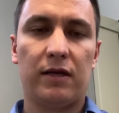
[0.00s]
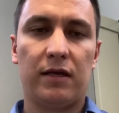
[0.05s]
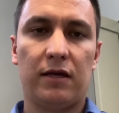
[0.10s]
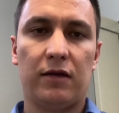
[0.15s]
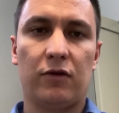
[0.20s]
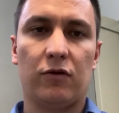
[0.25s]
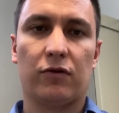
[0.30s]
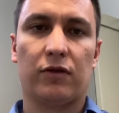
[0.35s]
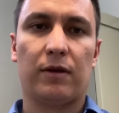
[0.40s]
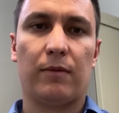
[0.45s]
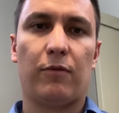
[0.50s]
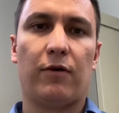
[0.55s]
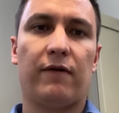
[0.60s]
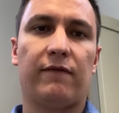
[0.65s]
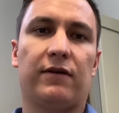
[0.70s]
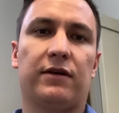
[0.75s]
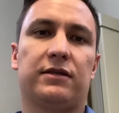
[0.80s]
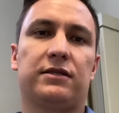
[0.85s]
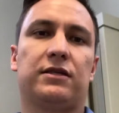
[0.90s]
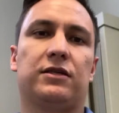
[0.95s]
y no te
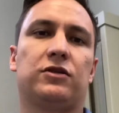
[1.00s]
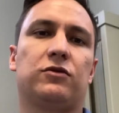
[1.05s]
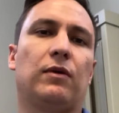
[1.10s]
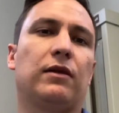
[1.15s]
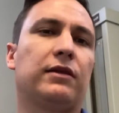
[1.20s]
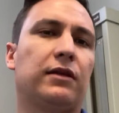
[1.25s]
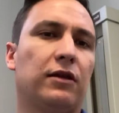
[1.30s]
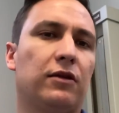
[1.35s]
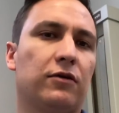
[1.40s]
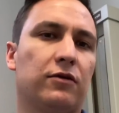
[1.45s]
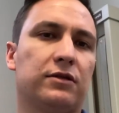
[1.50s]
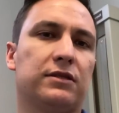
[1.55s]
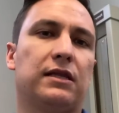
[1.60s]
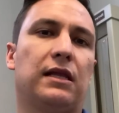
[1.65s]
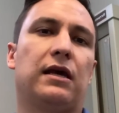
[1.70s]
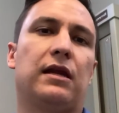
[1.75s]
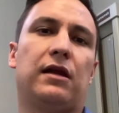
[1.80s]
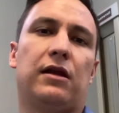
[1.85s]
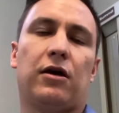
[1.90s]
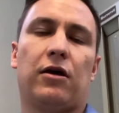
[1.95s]
muevas. Suéltelo is
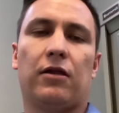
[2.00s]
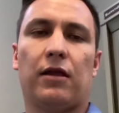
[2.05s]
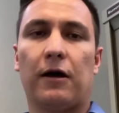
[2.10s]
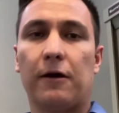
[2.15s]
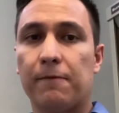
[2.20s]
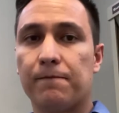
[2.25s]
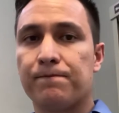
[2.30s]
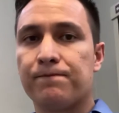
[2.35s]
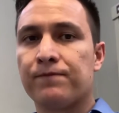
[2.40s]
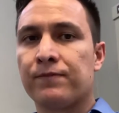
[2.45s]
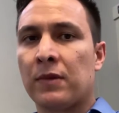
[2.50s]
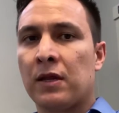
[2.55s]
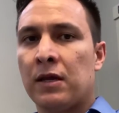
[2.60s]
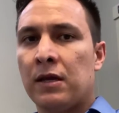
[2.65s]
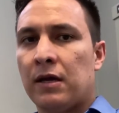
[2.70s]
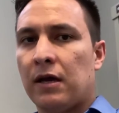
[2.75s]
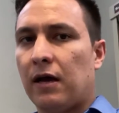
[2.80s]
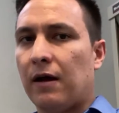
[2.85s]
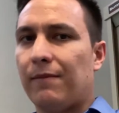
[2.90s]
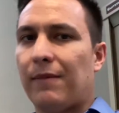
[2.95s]
let it all out.
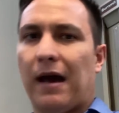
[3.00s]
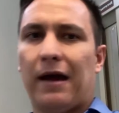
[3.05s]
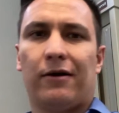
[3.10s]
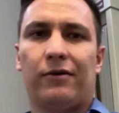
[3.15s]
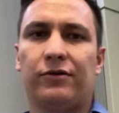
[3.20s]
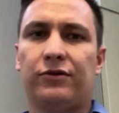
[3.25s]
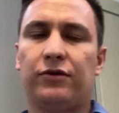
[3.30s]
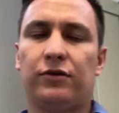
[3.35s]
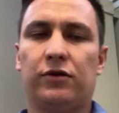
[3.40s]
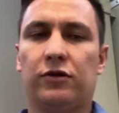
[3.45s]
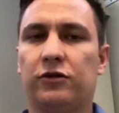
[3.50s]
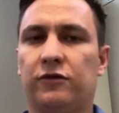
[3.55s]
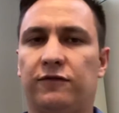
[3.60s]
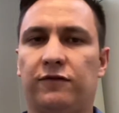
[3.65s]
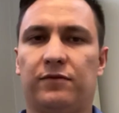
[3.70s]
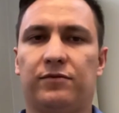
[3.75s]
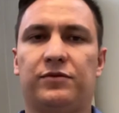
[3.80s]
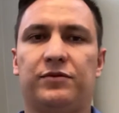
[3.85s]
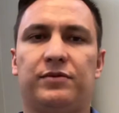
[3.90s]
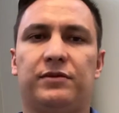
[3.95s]
I don't do those
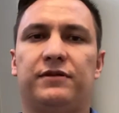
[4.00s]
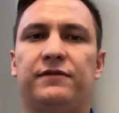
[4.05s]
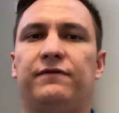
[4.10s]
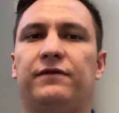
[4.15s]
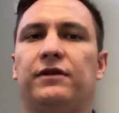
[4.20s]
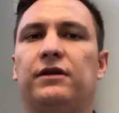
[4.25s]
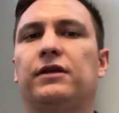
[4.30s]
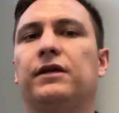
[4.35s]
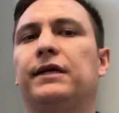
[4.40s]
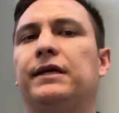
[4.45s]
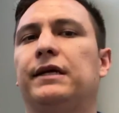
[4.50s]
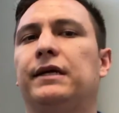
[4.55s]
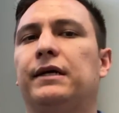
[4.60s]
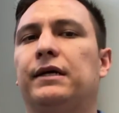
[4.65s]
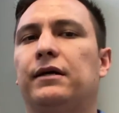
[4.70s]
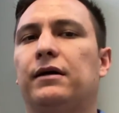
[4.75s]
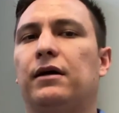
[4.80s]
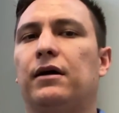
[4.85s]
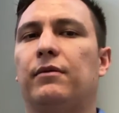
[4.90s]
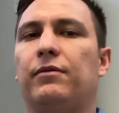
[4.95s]
films specifically,
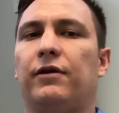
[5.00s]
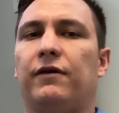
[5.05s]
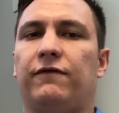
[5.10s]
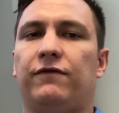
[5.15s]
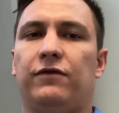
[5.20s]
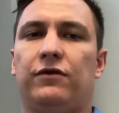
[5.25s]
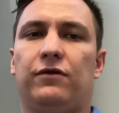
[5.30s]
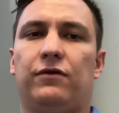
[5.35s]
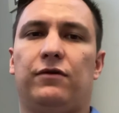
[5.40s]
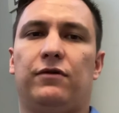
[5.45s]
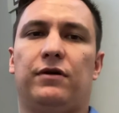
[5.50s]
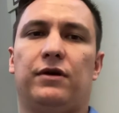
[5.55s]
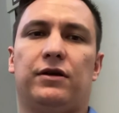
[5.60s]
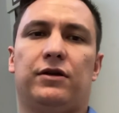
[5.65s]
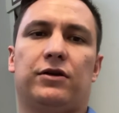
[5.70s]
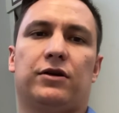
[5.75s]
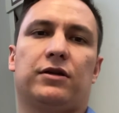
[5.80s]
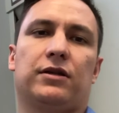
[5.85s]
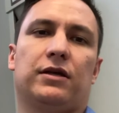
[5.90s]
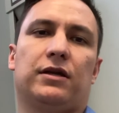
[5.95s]
but if you in
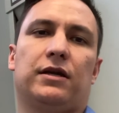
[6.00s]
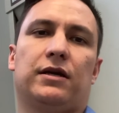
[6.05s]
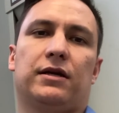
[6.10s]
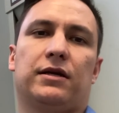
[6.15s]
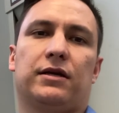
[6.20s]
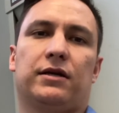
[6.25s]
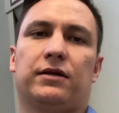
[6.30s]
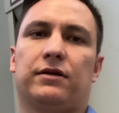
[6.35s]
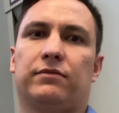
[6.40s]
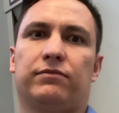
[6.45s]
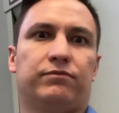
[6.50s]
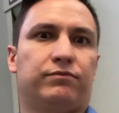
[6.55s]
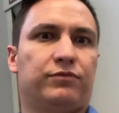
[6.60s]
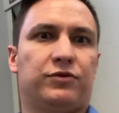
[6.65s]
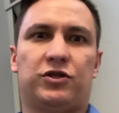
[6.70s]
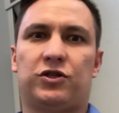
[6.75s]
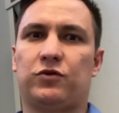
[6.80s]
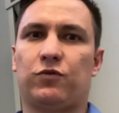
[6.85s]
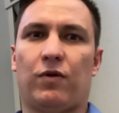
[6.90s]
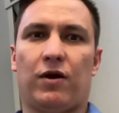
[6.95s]
your clinic
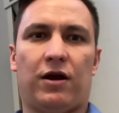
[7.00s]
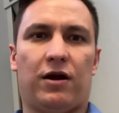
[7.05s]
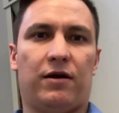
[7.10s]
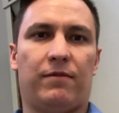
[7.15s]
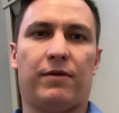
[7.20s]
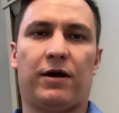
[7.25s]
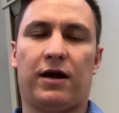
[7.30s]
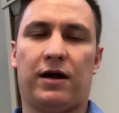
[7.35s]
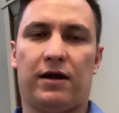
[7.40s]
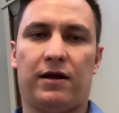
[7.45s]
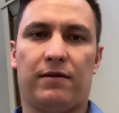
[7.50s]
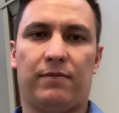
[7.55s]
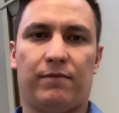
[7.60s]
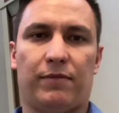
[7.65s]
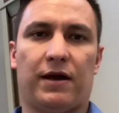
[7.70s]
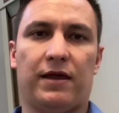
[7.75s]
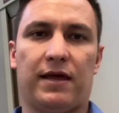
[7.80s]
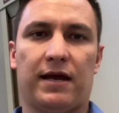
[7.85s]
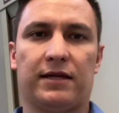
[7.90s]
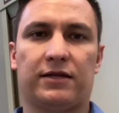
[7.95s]
swear by
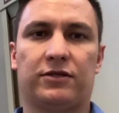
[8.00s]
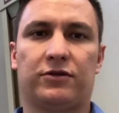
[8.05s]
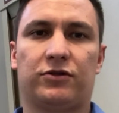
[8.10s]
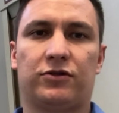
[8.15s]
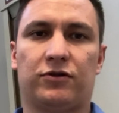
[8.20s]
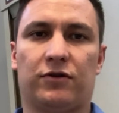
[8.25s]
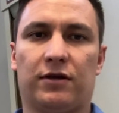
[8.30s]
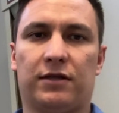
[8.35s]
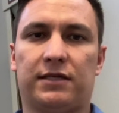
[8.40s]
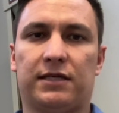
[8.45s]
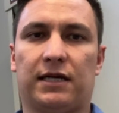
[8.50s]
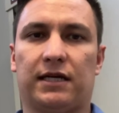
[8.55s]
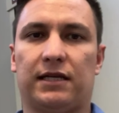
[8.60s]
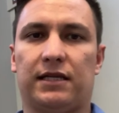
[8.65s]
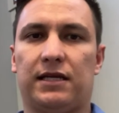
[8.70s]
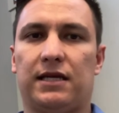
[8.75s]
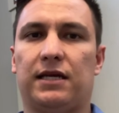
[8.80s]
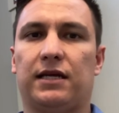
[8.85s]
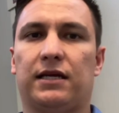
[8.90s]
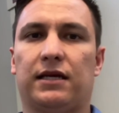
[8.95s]
that sort of
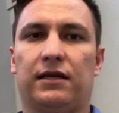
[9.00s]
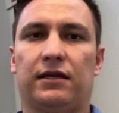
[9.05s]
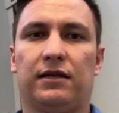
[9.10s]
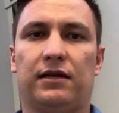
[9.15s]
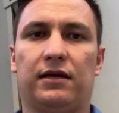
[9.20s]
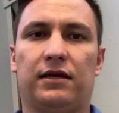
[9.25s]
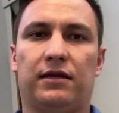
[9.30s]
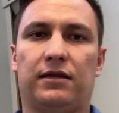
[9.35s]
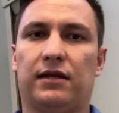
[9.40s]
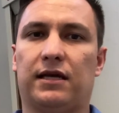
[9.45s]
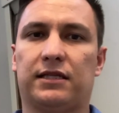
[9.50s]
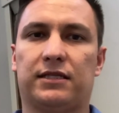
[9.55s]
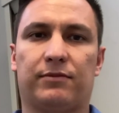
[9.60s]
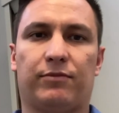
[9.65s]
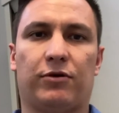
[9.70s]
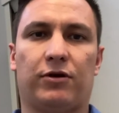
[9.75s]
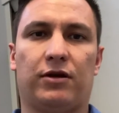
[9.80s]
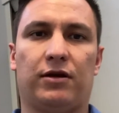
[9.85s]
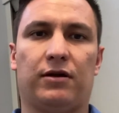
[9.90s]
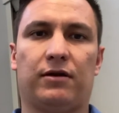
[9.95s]
technique and that's a
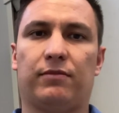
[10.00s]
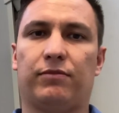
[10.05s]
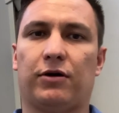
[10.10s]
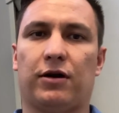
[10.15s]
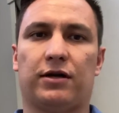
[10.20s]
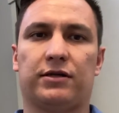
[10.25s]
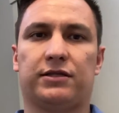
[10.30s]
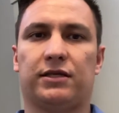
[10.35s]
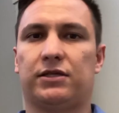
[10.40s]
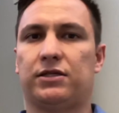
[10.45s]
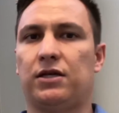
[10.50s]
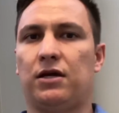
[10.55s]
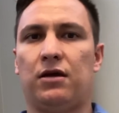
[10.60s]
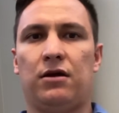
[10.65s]
part of your process,